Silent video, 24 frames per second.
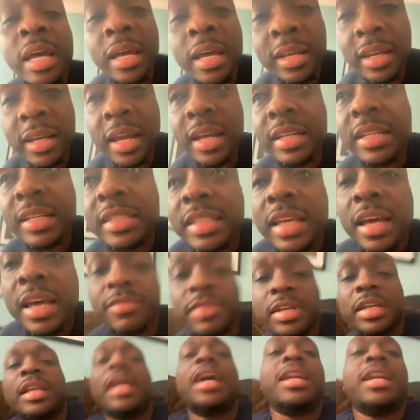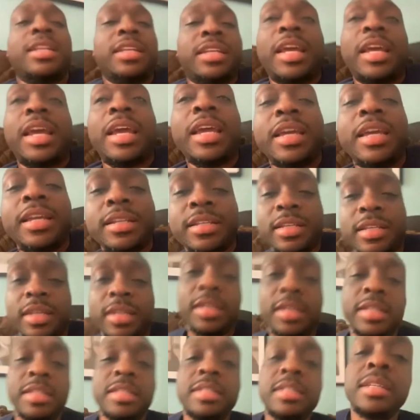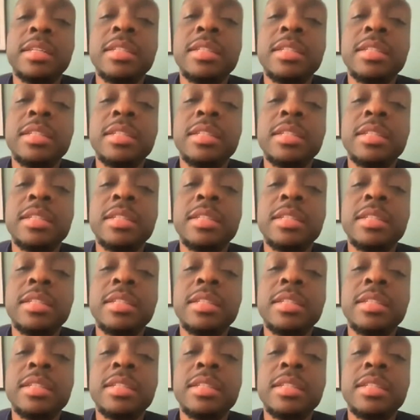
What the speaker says: '97 and '98, and it's